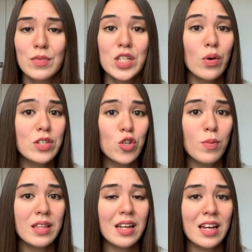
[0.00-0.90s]
So
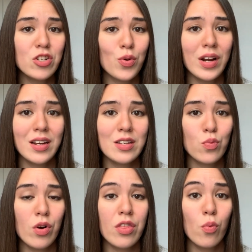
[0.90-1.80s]
assuming that each credit is
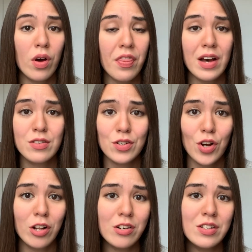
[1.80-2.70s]
worth
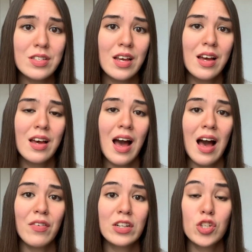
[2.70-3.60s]
$1,000,
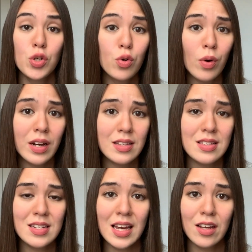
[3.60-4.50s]
having 2
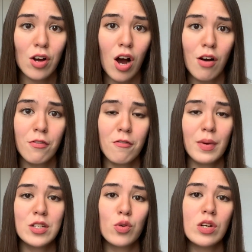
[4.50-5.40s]
credits taken off of
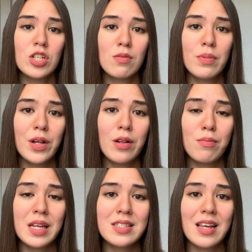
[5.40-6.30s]
my tuition bill
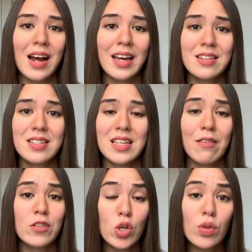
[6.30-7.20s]
means that I get to
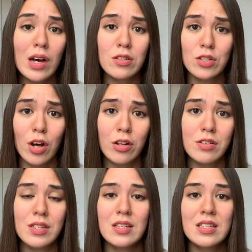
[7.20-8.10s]
save
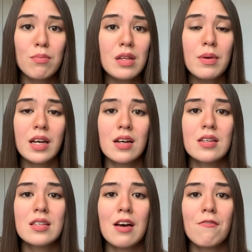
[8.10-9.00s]
$2,000 simply
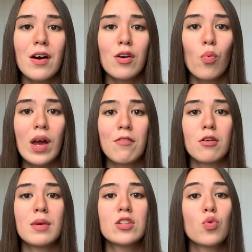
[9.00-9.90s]
because I found a way for
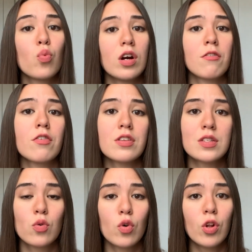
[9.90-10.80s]
me to work for the
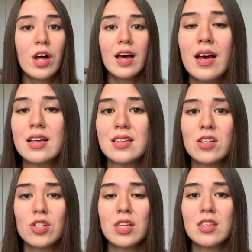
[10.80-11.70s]
school.
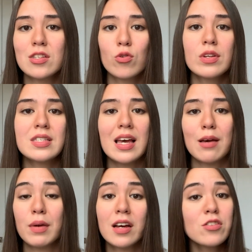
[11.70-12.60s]
Essentially, the school is
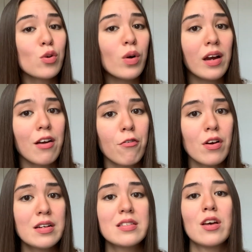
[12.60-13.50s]
saying, because you're working for
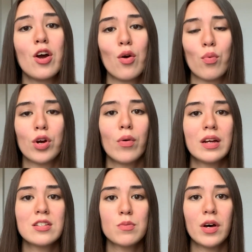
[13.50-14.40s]
us, we're
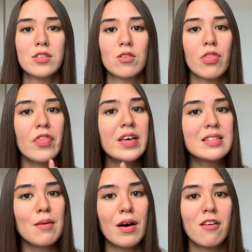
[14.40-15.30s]
going to sponsor this
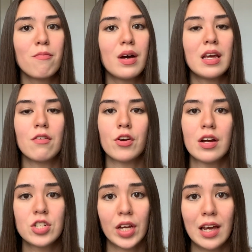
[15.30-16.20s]
amount of money of your
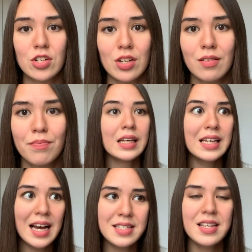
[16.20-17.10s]
education.
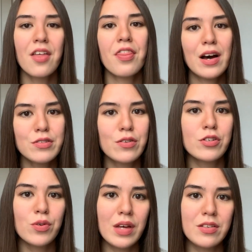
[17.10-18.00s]
Yes, $1,000 or
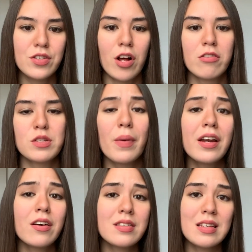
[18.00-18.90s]
$2,000 might
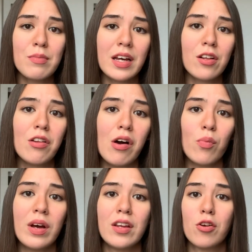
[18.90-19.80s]
not seem like a lot
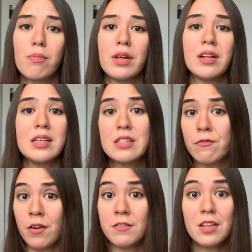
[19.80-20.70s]
when your bill is
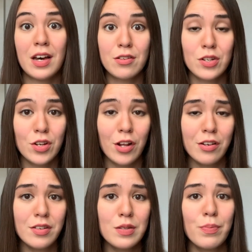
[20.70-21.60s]

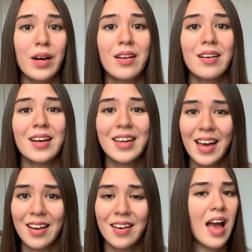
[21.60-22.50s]
$50,000, but
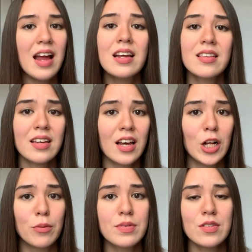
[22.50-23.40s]
again, anything
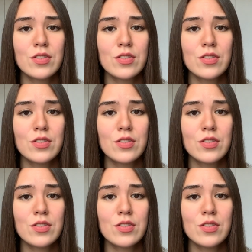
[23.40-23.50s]
helps.